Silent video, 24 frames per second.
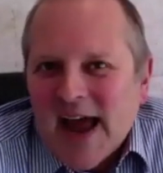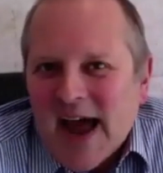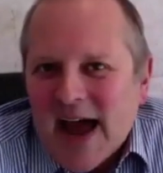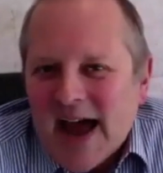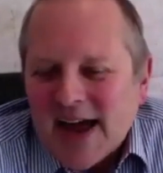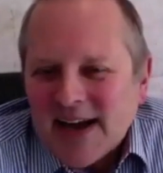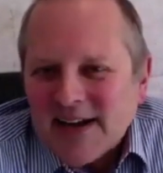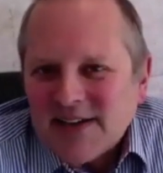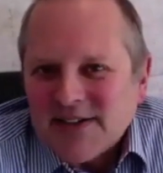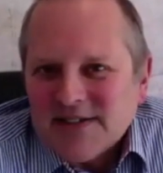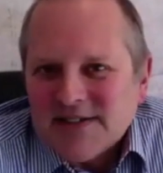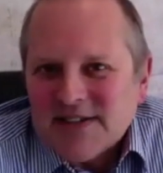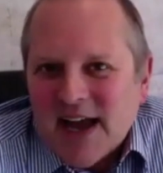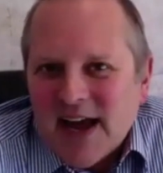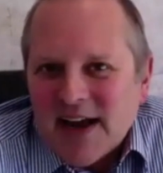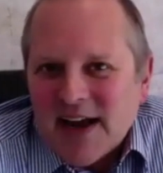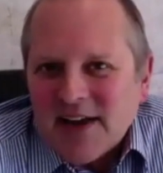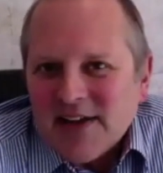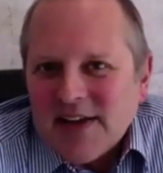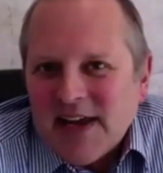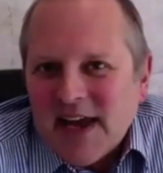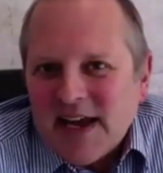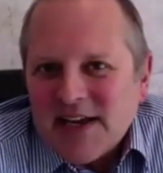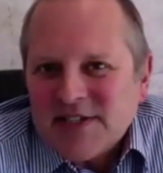And
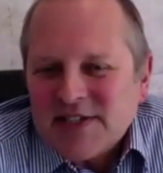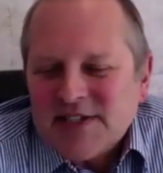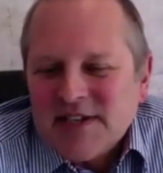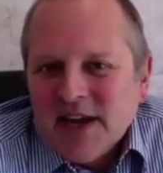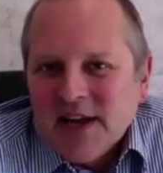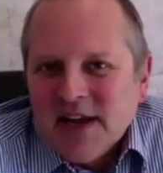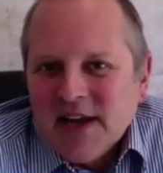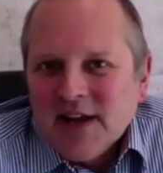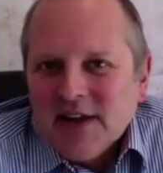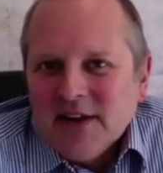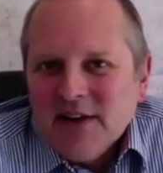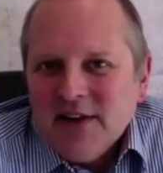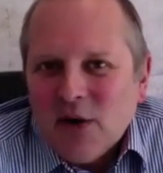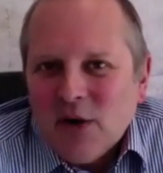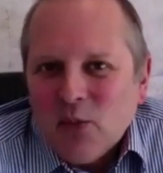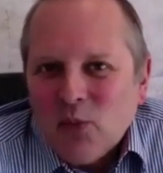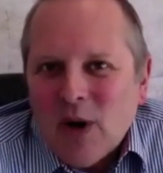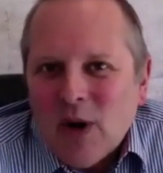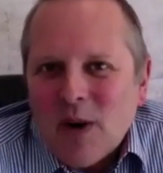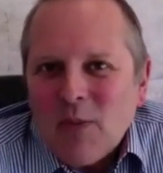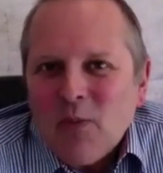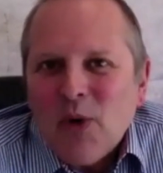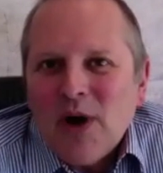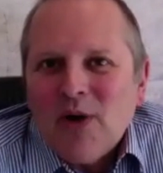I guess,
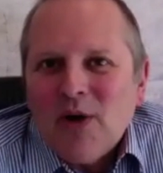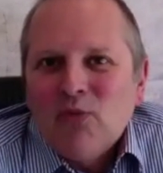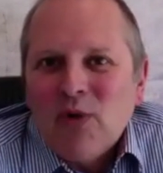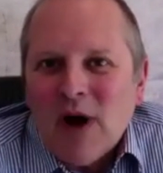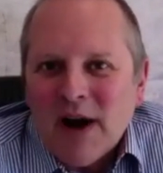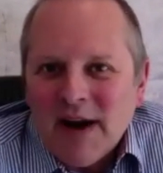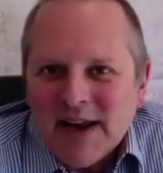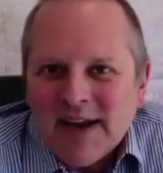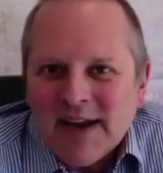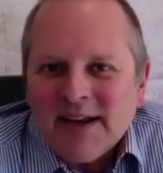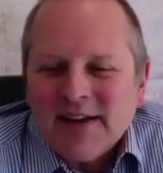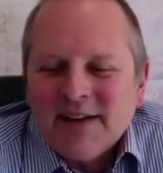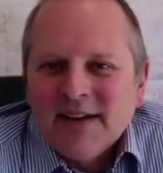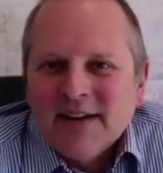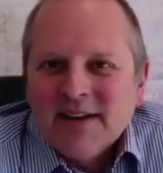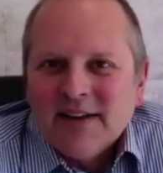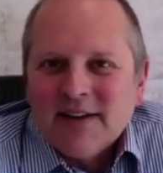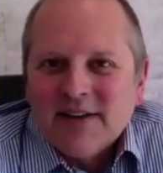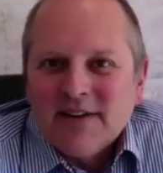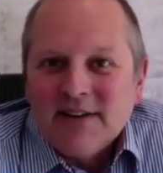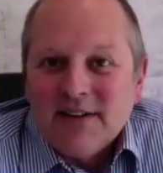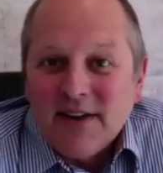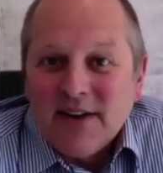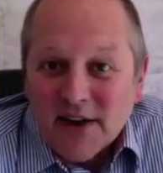when we're running
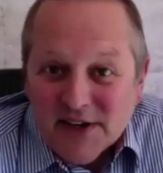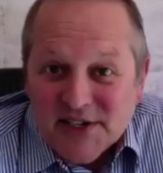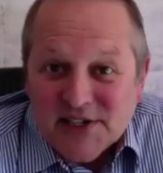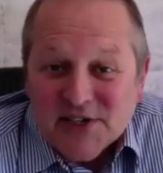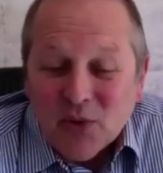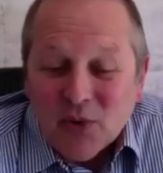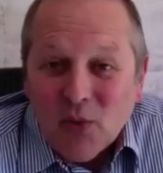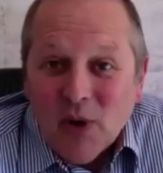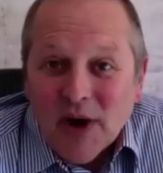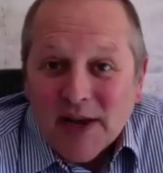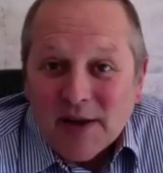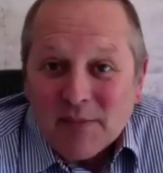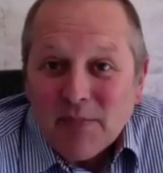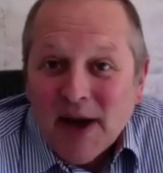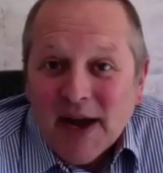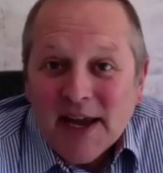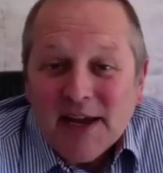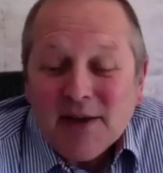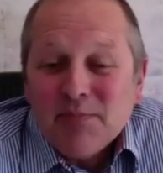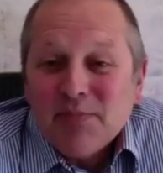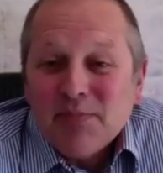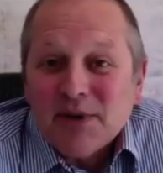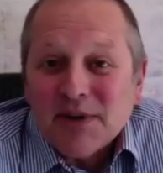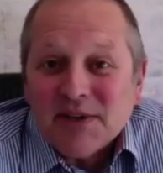lighter weight
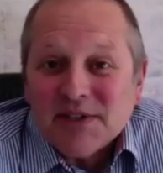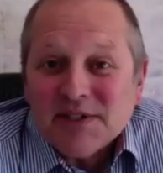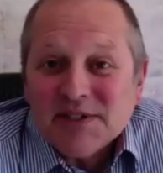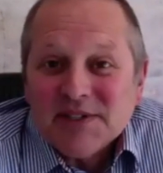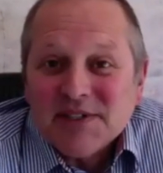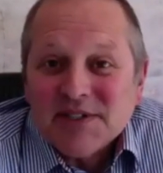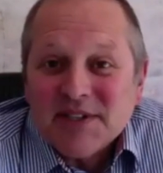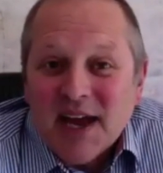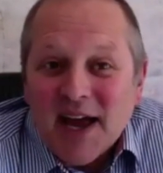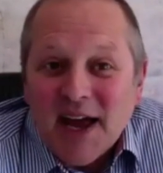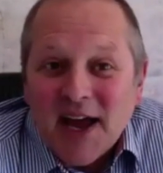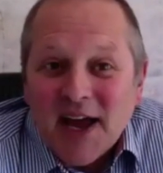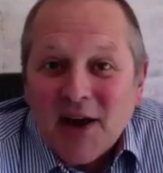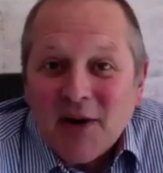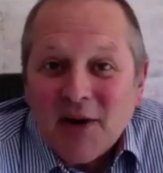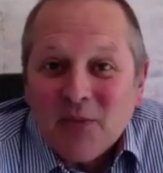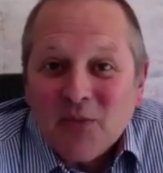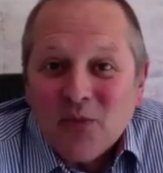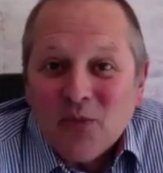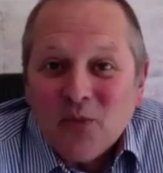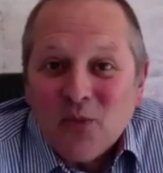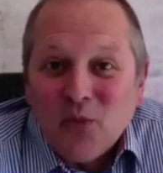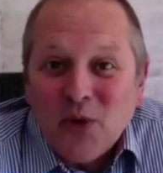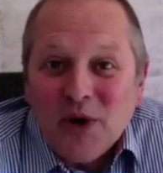papers,
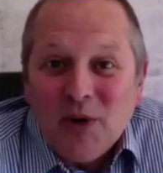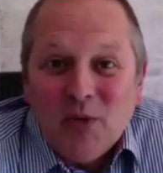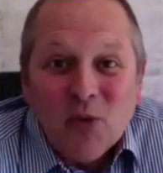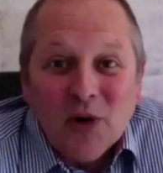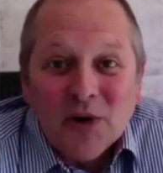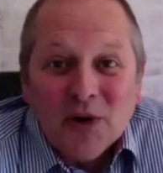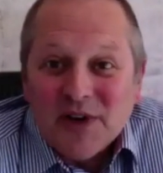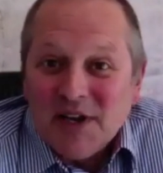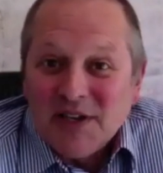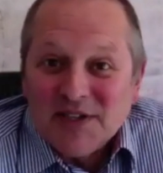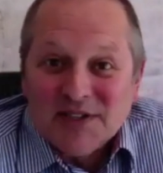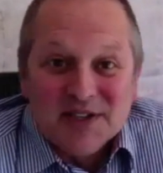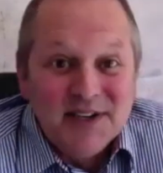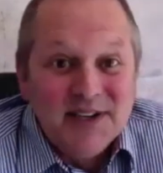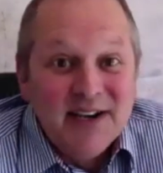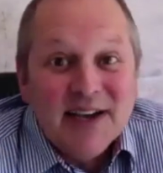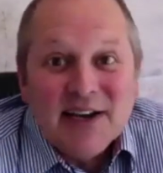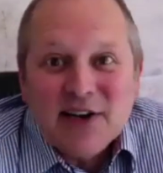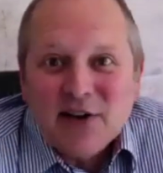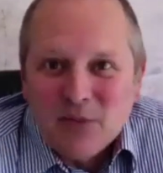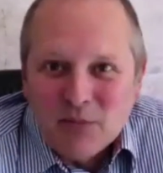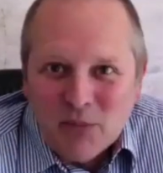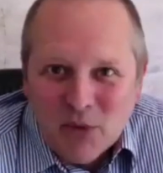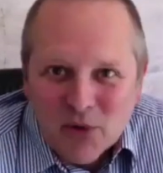we want as
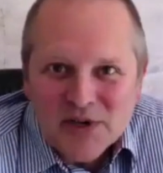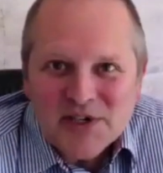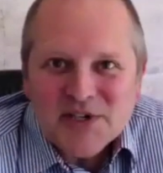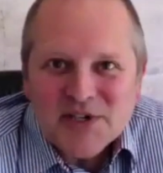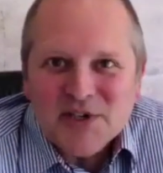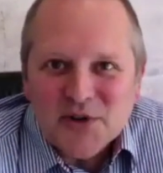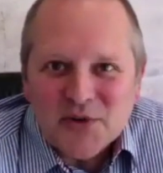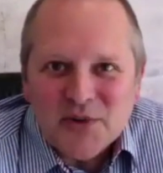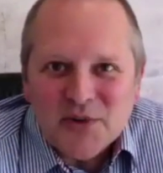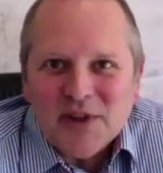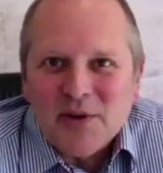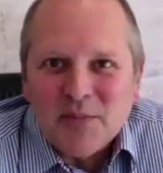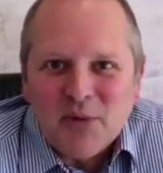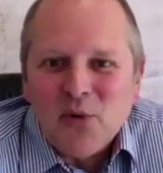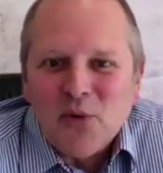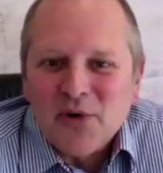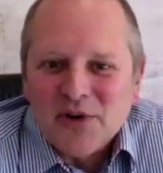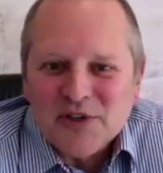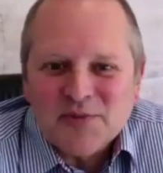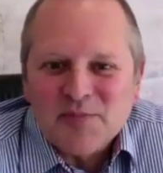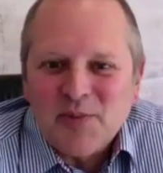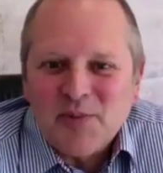little moisture in the board as